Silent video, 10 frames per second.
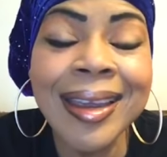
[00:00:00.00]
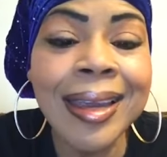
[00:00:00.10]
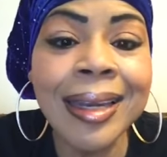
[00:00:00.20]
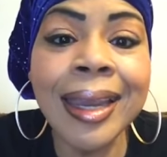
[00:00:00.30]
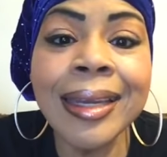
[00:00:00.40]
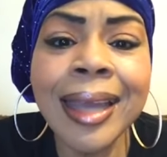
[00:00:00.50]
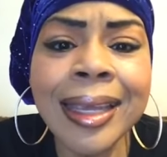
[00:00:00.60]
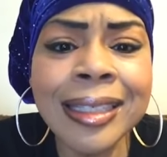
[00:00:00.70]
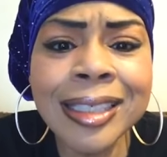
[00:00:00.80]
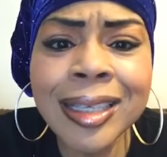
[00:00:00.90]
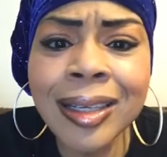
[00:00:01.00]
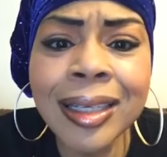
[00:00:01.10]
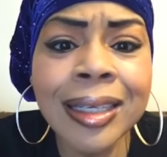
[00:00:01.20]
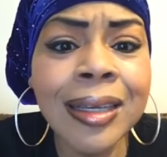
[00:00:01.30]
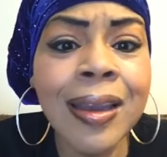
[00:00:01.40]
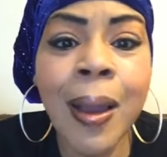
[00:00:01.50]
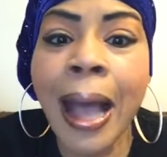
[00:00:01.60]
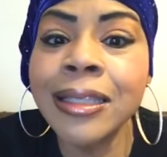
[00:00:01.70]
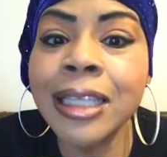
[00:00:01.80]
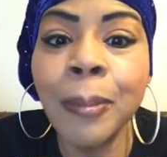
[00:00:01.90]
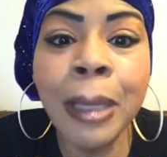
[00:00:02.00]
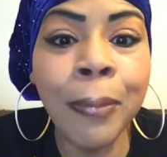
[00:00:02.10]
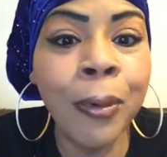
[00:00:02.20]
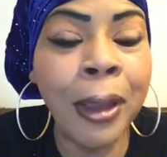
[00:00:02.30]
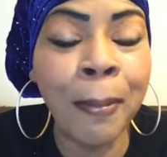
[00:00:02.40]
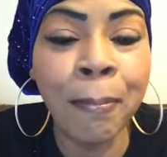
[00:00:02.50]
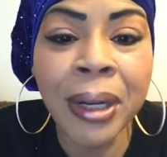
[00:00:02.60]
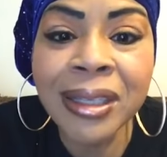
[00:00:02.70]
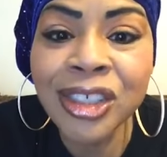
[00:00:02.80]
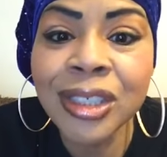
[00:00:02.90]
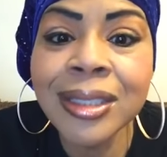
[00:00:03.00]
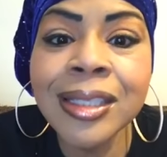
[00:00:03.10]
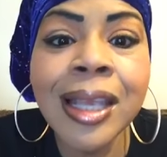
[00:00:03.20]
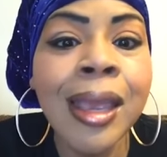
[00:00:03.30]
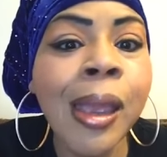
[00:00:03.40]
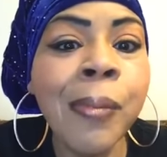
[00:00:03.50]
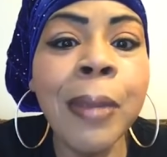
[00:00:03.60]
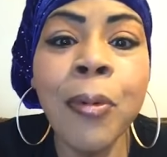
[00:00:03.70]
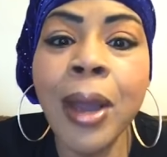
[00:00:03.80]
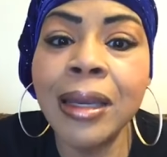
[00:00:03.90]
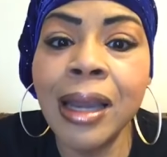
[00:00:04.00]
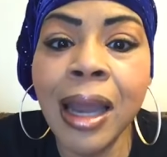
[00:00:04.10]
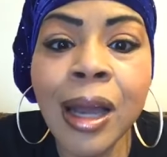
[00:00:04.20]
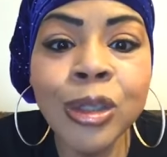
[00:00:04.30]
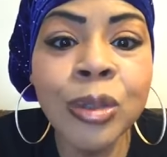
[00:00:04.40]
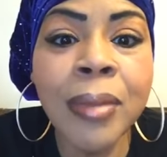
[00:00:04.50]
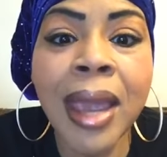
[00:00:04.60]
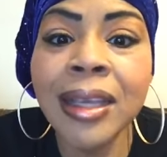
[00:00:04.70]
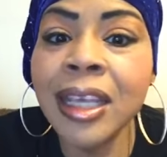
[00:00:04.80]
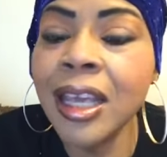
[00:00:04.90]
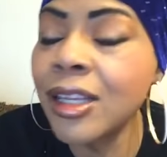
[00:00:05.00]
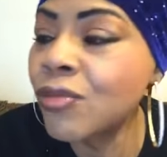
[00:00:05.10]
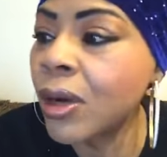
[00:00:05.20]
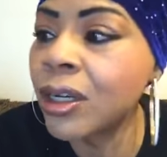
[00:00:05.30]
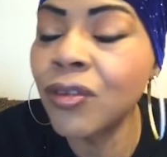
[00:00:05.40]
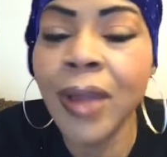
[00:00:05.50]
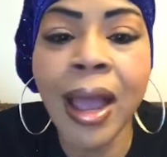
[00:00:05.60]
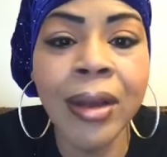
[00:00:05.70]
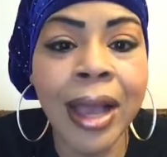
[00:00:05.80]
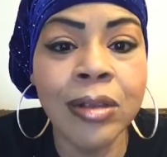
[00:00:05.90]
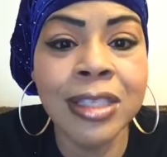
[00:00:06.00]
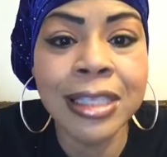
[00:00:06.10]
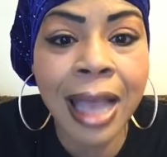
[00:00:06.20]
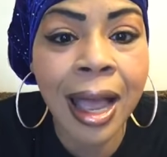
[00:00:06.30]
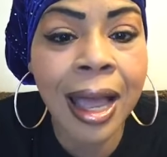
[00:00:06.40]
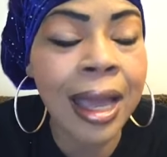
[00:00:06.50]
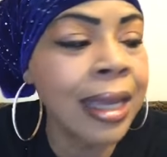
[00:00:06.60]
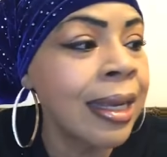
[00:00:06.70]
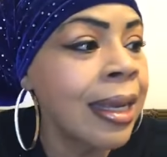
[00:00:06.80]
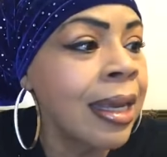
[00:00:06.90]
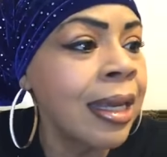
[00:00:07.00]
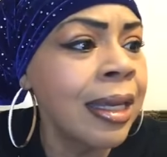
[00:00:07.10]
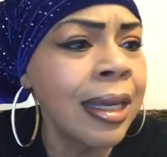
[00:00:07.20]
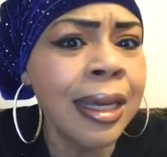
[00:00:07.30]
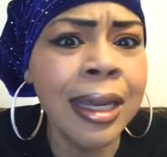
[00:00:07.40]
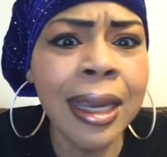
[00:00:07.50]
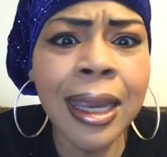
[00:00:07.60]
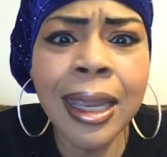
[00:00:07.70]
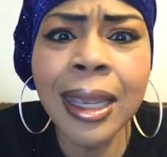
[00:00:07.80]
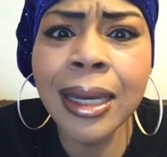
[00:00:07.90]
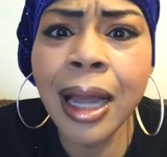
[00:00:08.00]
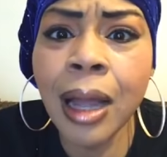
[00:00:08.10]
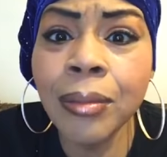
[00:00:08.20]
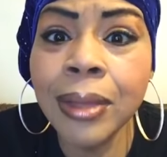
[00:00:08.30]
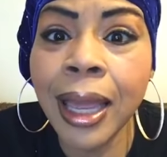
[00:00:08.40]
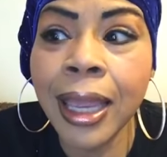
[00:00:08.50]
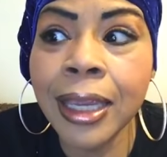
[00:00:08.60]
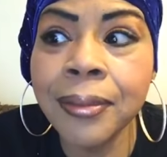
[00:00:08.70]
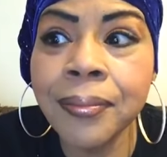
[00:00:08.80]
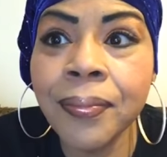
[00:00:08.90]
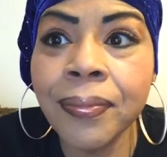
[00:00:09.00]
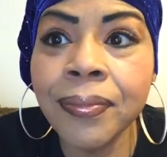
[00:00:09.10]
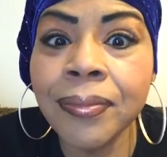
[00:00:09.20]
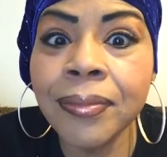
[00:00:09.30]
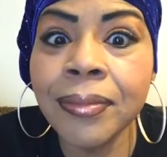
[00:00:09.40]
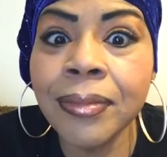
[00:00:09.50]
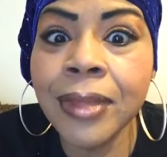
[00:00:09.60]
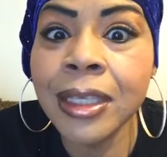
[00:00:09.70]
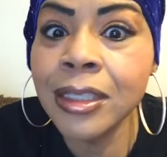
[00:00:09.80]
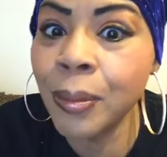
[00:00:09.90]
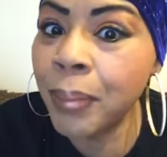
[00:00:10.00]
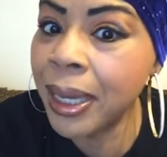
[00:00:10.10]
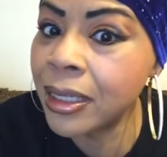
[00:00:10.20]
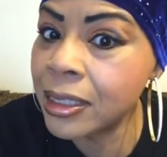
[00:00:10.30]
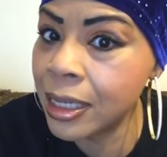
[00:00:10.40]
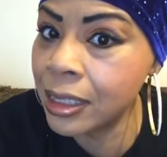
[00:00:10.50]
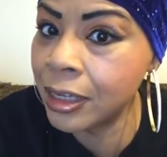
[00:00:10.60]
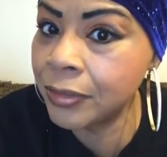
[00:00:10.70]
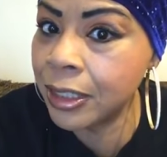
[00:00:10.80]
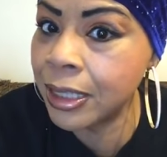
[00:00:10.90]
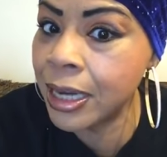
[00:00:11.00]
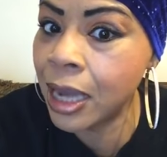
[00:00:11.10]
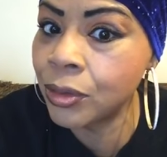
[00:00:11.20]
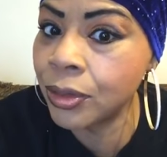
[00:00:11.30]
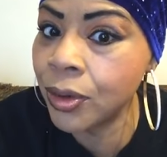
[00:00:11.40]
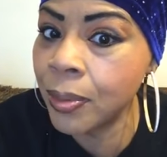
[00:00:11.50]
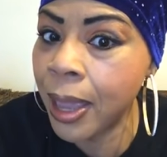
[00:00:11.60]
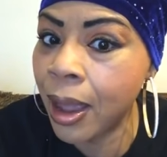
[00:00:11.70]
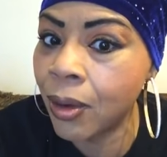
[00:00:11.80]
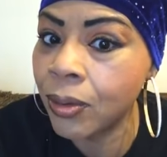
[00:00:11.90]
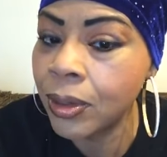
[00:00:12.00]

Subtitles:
They chilling. I see people in bunches. People at the laundromat. Kids running around outside. And I'm like, did some bans get lifted that I don't know about?